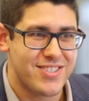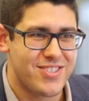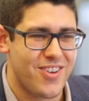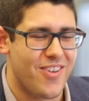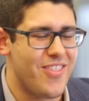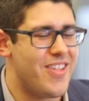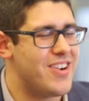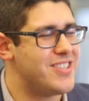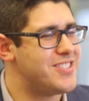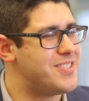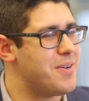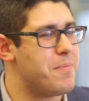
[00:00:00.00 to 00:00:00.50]

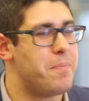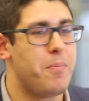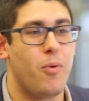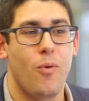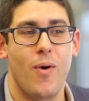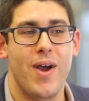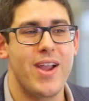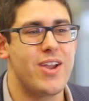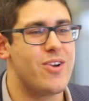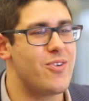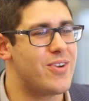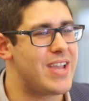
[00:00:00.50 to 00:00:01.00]
So there's a
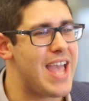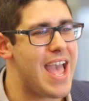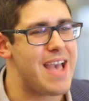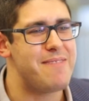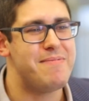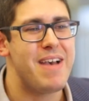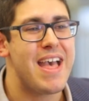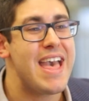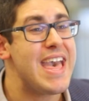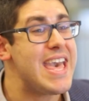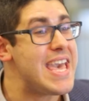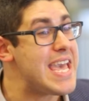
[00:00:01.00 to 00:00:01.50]
boy who
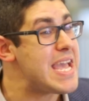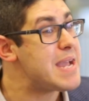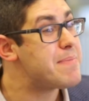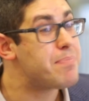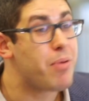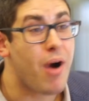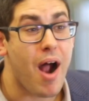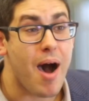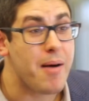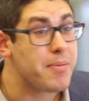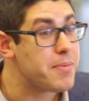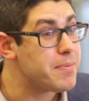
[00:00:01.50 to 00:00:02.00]
came, he
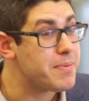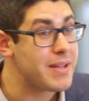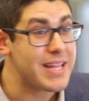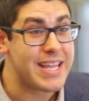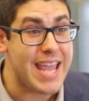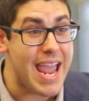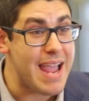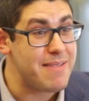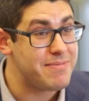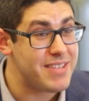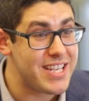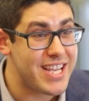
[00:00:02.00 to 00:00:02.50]
probably
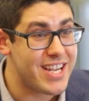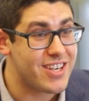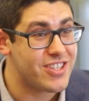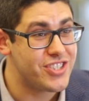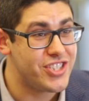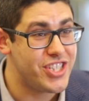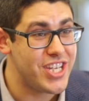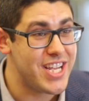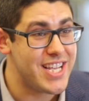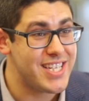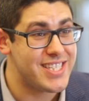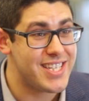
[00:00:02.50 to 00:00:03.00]
came to hear
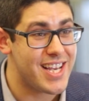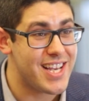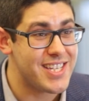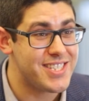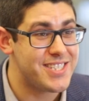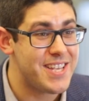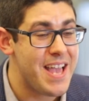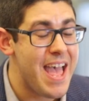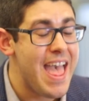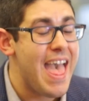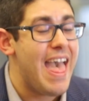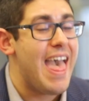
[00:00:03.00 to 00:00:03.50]

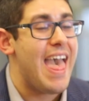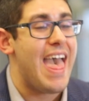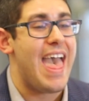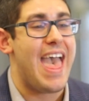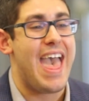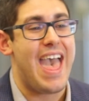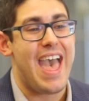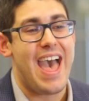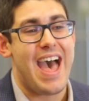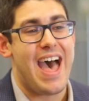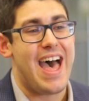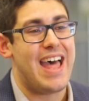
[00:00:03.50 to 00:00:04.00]
Jesus,
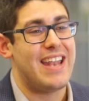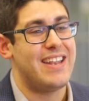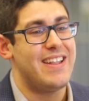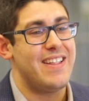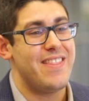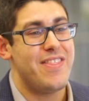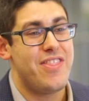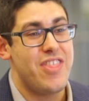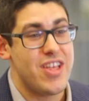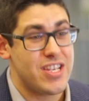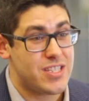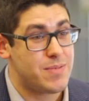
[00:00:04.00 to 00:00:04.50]
and
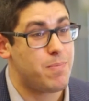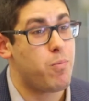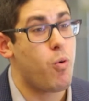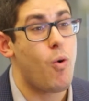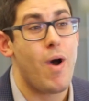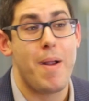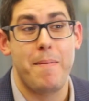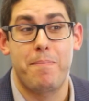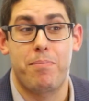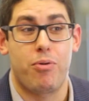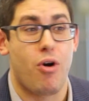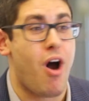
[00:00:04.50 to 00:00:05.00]
this
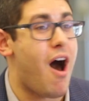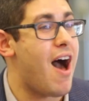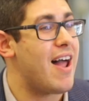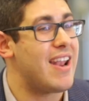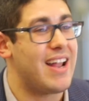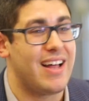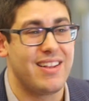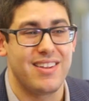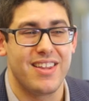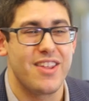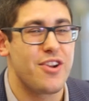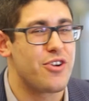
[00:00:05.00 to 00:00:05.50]
boy
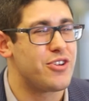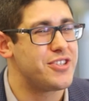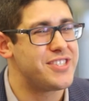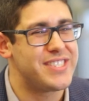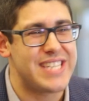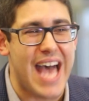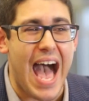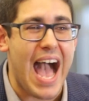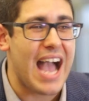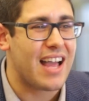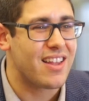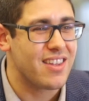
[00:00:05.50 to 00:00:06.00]
brought a little
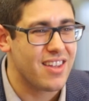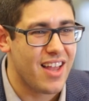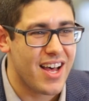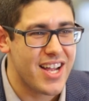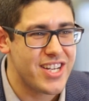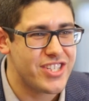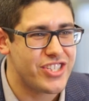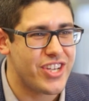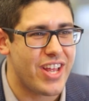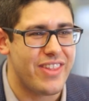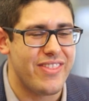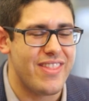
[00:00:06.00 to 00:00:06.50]
sack
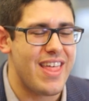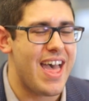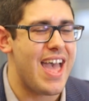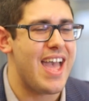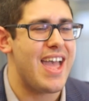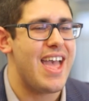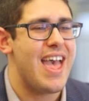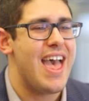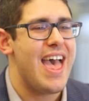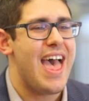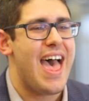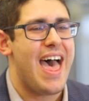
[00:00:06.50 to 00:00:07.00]
lunch, and
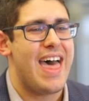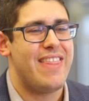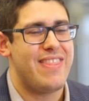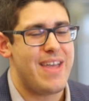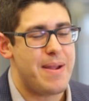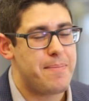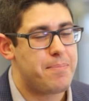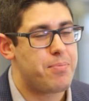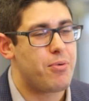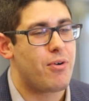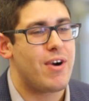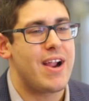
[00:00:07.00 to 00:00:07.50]

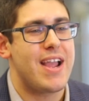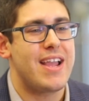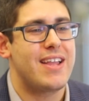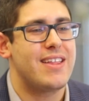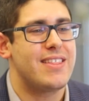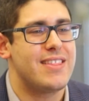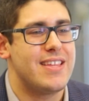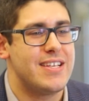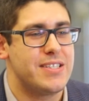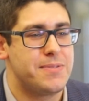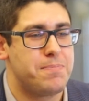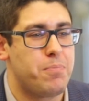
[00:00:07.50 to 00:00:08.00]
they
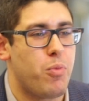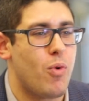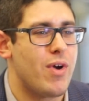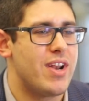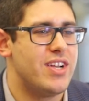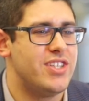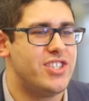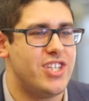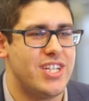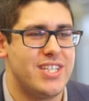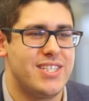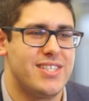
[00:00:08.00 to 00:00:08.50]
bring this boy
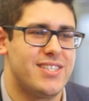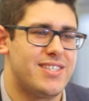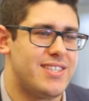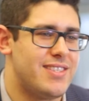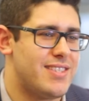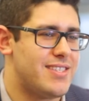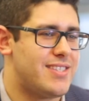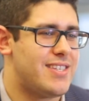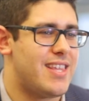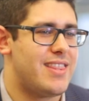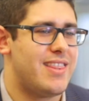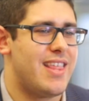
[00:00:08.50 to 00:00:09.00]
to Jesus,
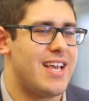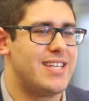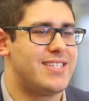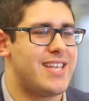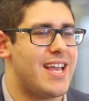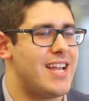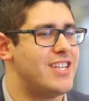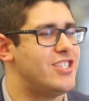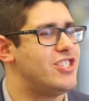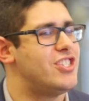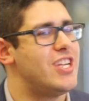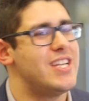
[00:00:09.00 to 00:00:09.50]
and they
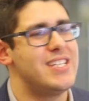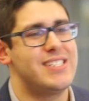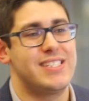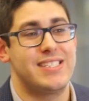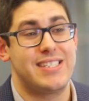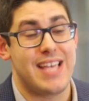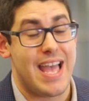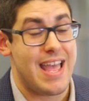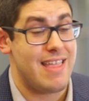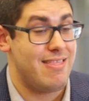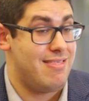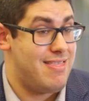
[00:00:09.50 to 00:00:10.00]
say,
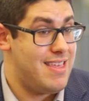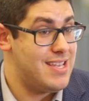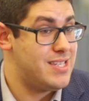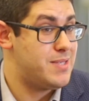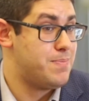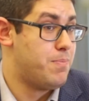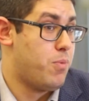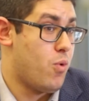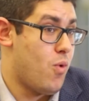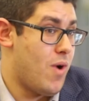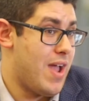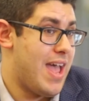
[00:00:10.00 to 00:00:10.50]
Jesus, hey,
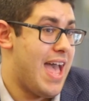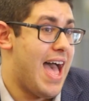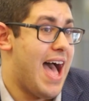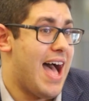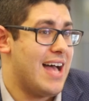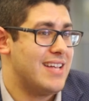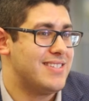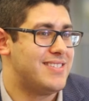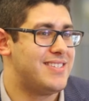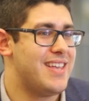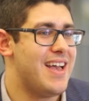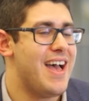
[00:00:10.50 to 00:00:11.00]
this boy
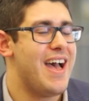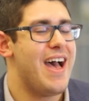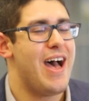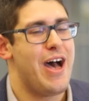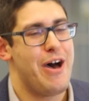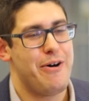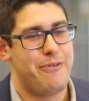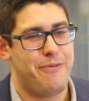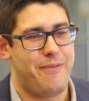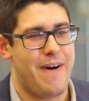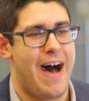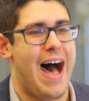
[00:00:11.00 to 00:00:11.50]
has
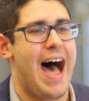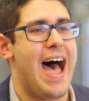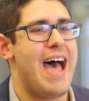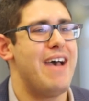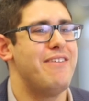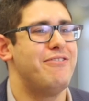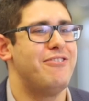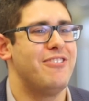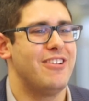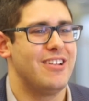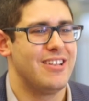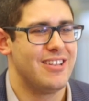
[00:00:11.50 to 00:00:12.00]

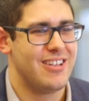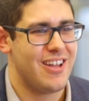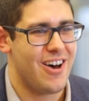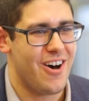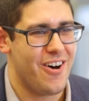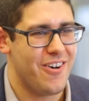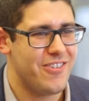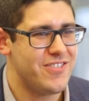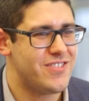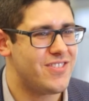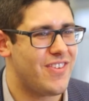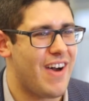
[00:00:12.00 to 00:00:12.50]
5
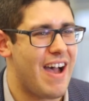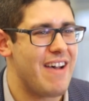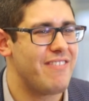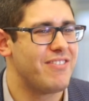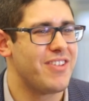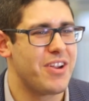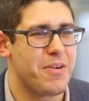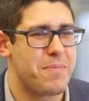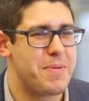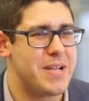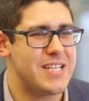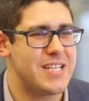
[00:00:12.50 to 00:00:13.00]
loaves, 5 little